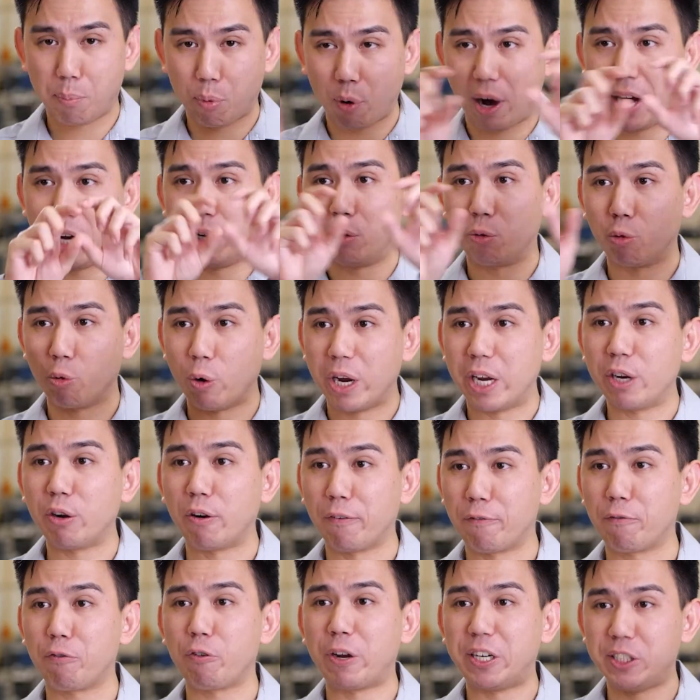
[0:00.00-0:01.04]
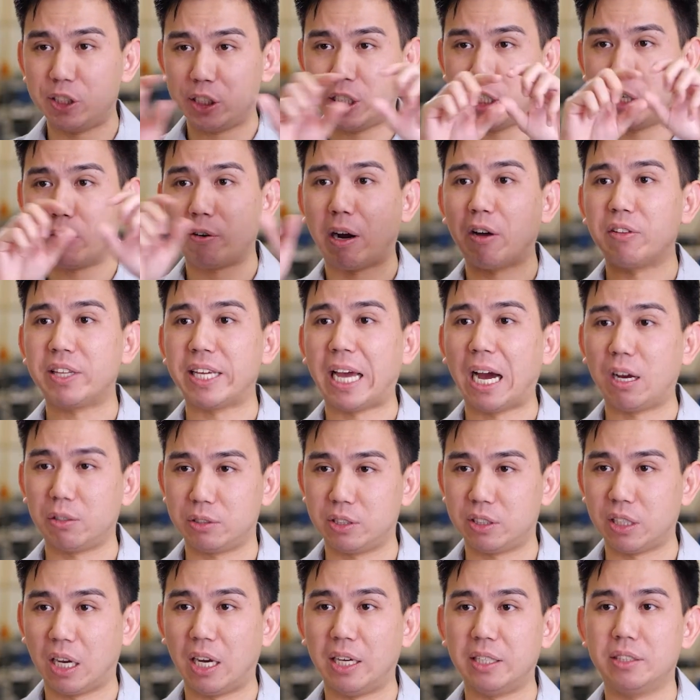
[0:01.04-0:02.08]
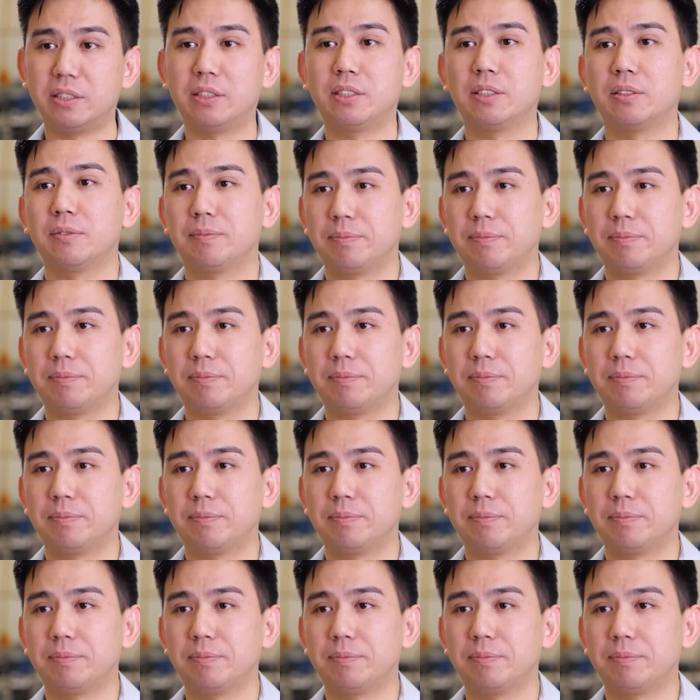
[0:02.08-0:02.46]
bright ring or fringing around the outsides.